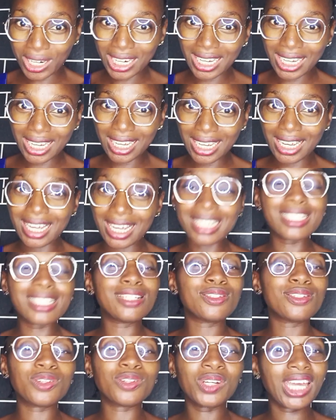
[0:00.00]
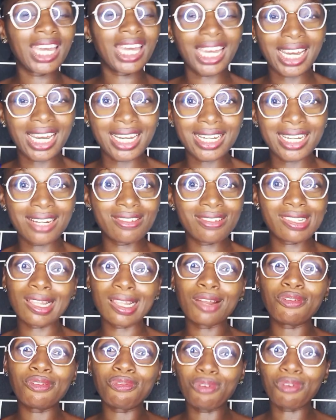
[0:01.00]
It is okay. There's nothing
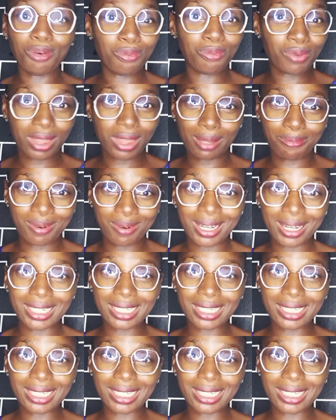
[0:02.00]
wrong with the breast,